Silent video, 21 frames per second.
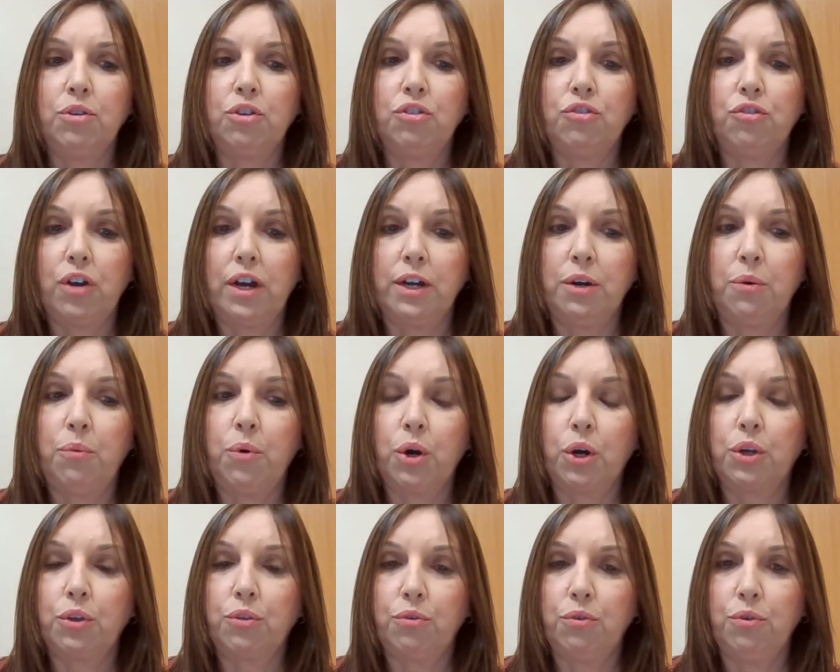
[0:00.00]
to try to
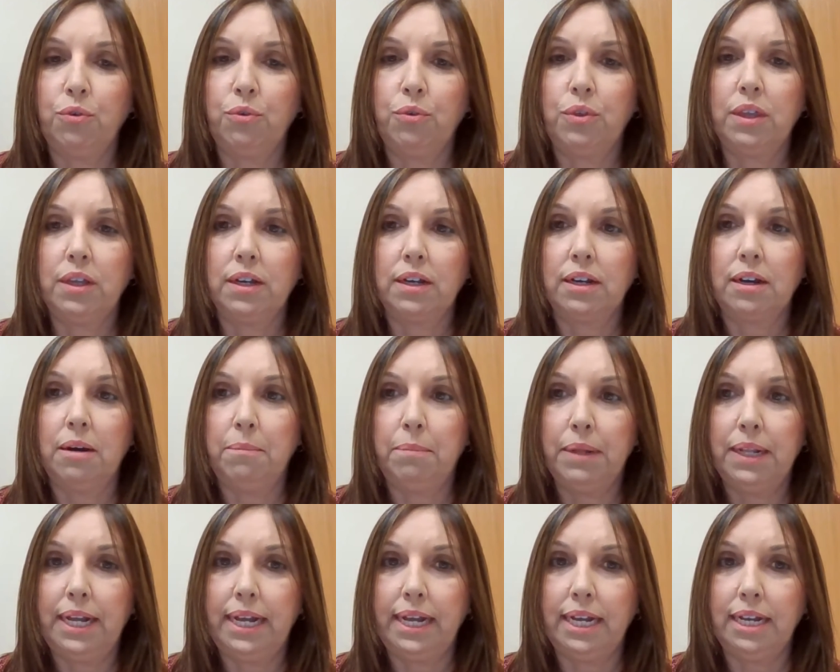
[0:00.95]
work through the
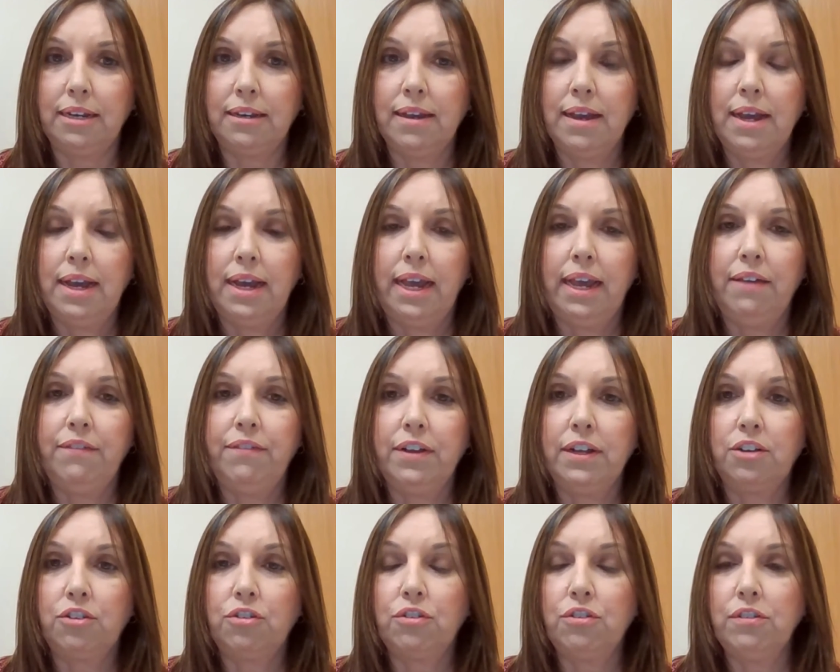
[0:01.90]
complaint. If
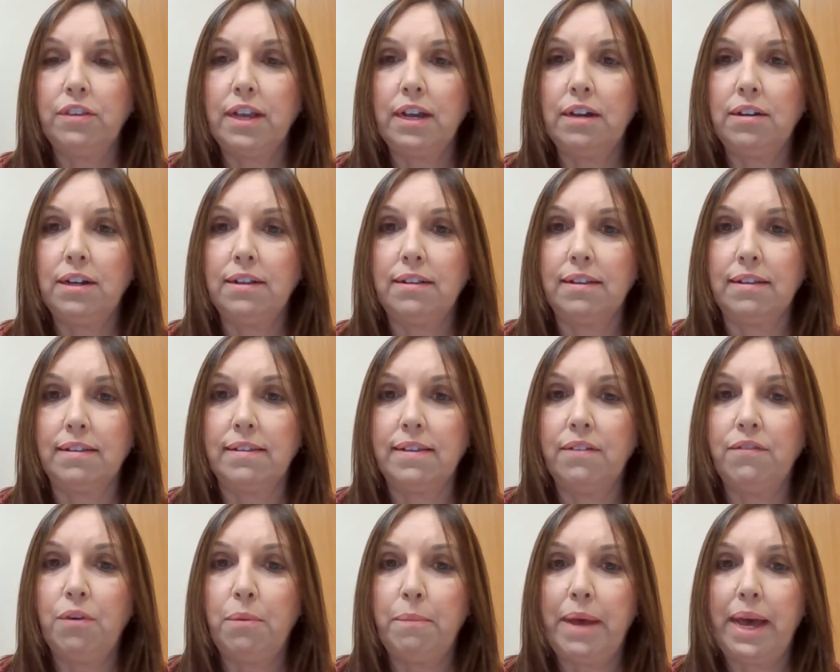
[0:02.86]
it turns out it's a
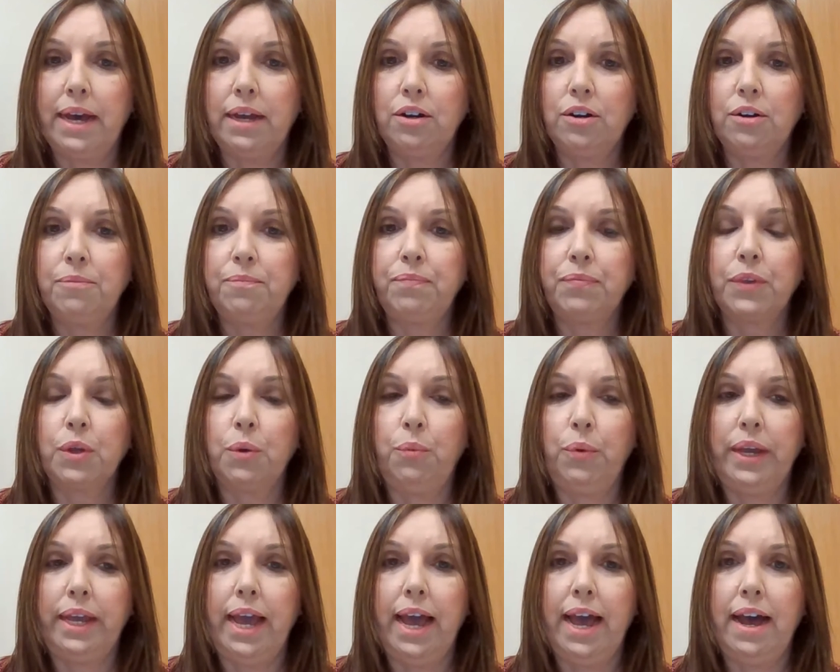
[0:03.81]
civil matter,
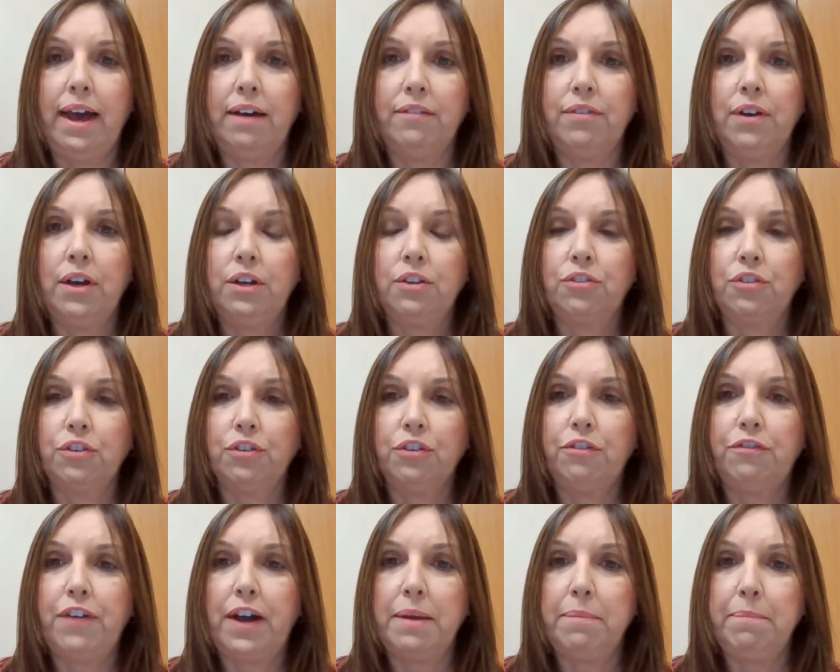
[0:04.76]
we have
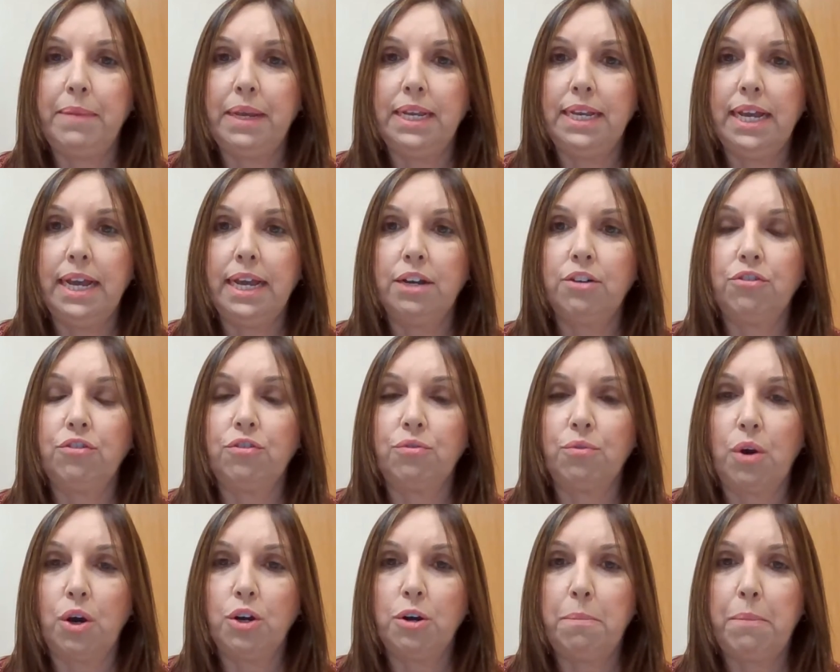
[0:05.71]
certified mediators
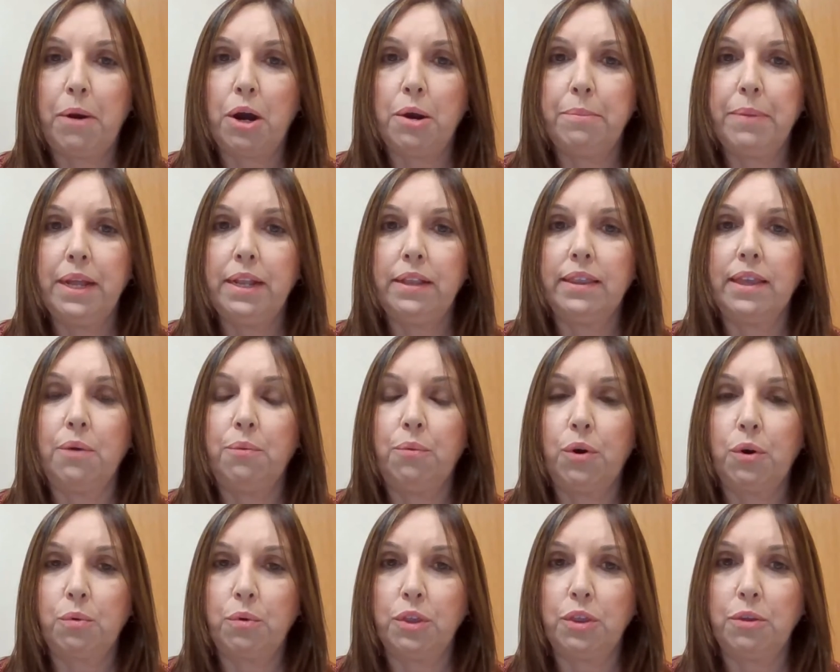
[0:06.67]
through our department that
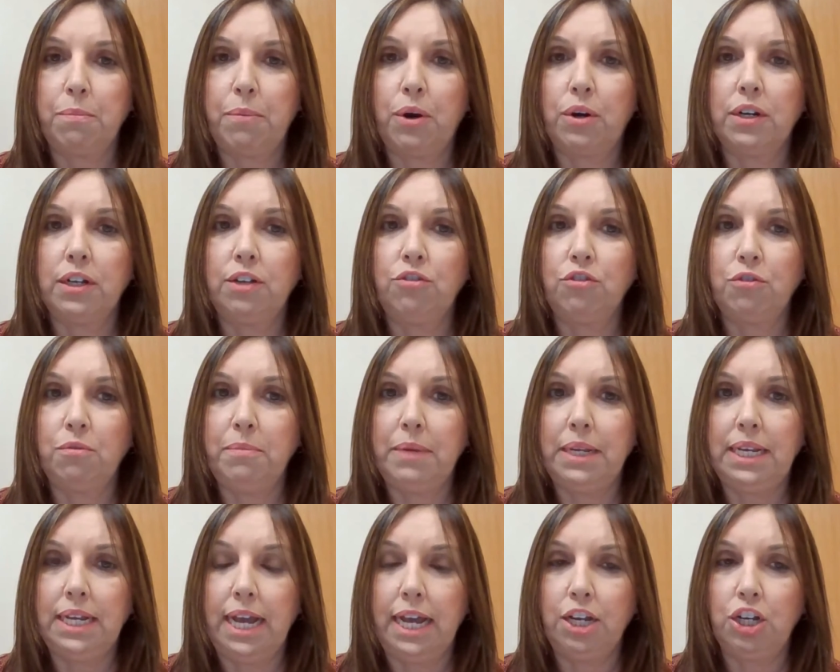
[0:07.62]
work with the parties through
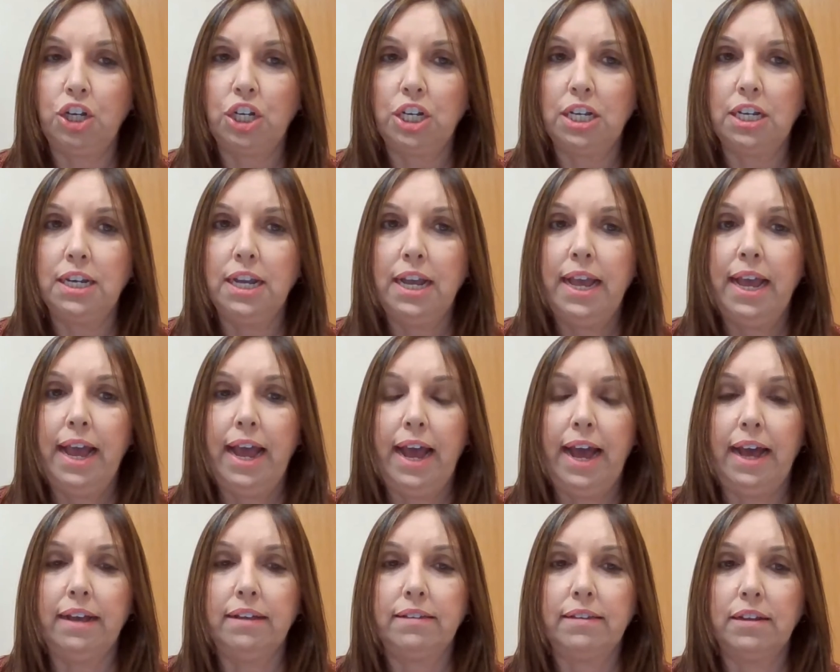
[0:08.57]
mediation
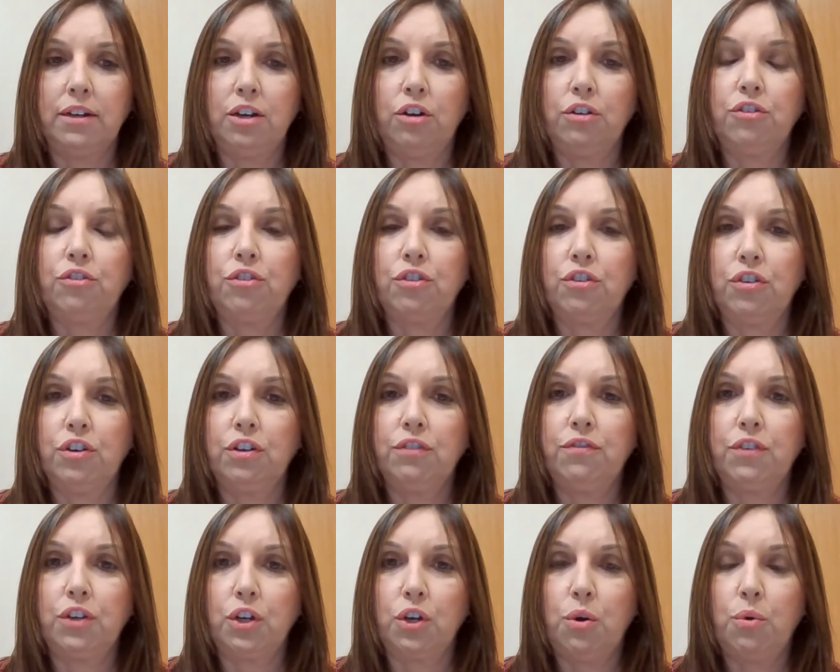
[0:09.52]
as an
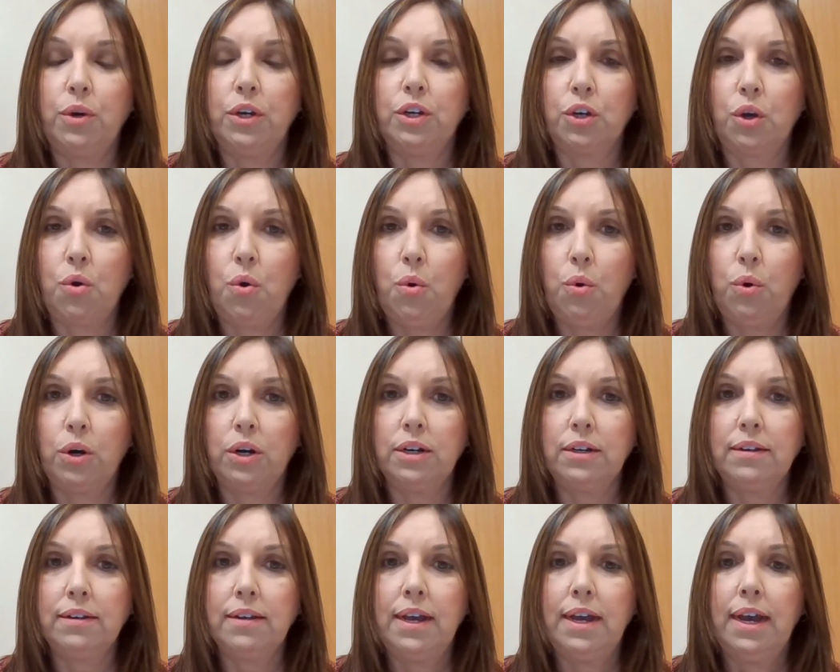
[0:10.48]
alternative to going to
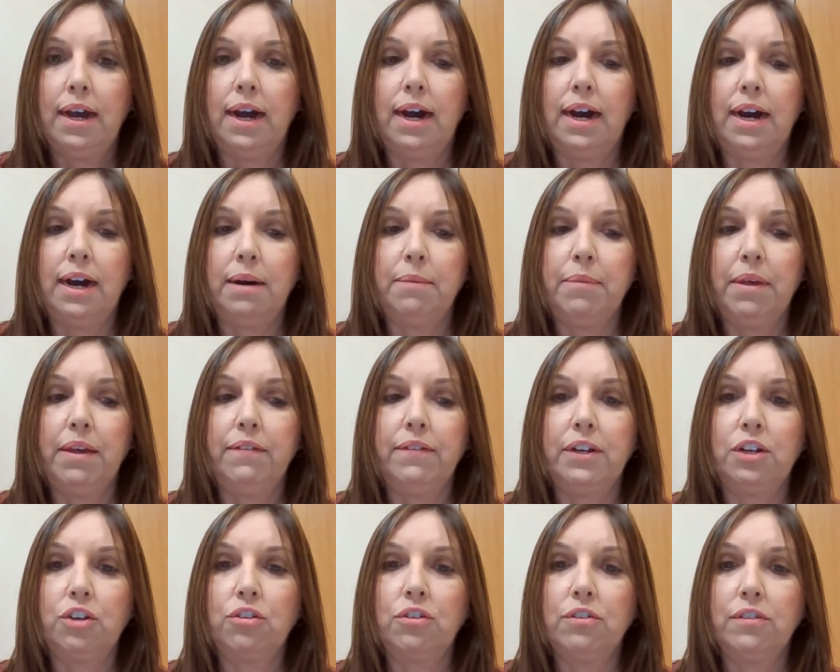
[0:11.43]
court. If
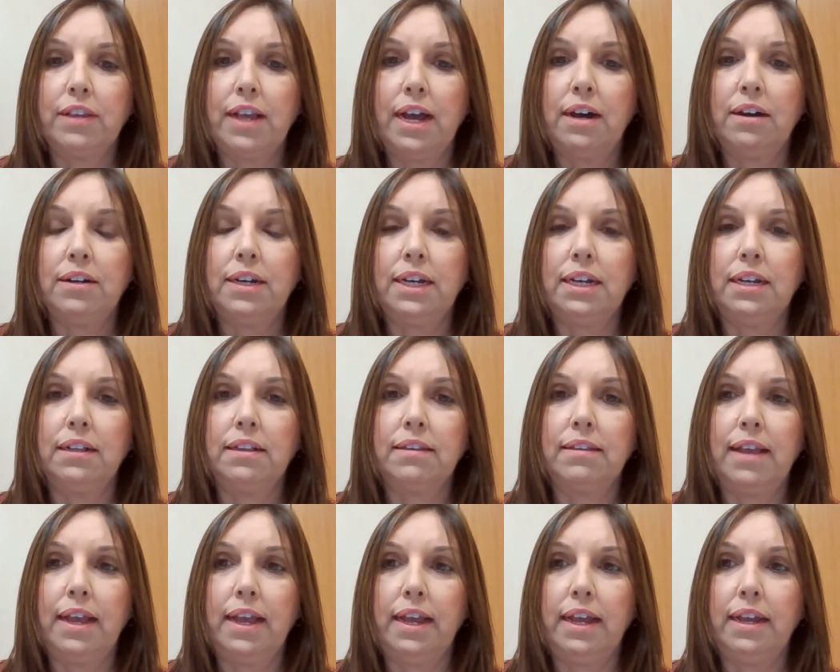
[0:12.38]
it turns out
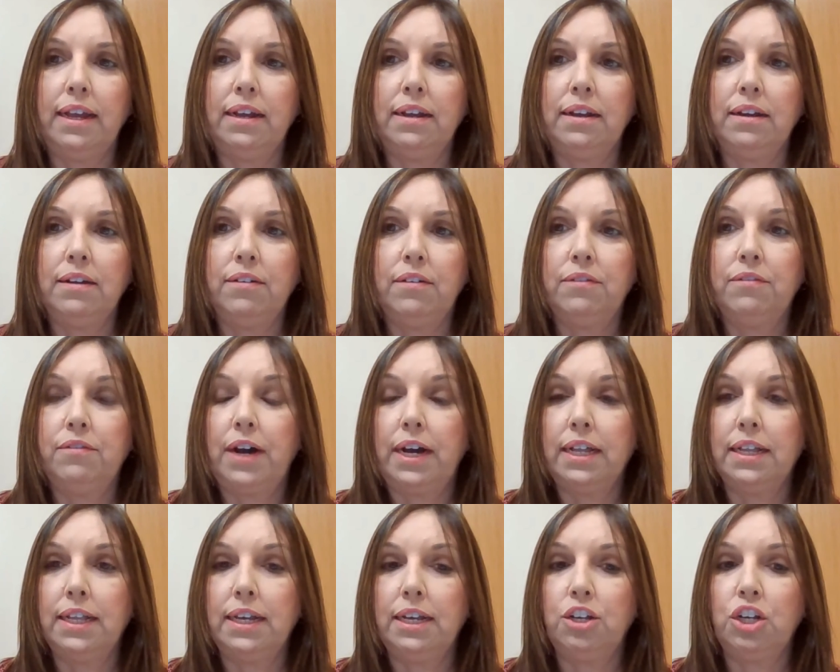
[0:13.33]
it's a
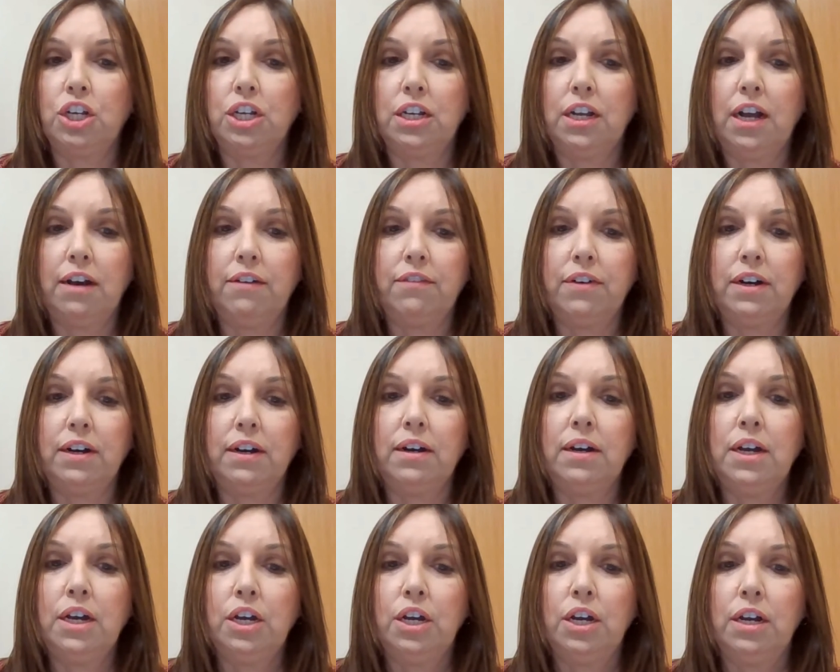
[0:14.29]
violation of a
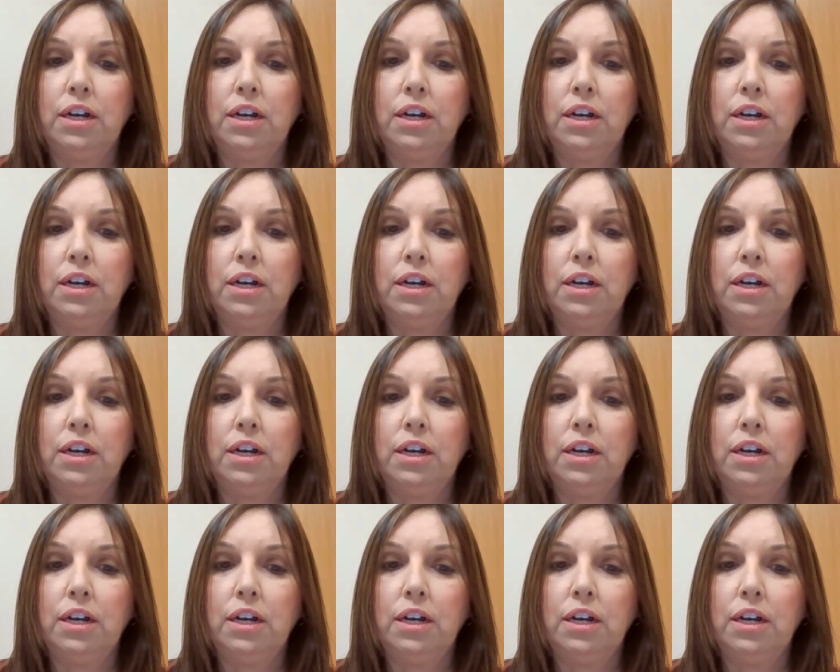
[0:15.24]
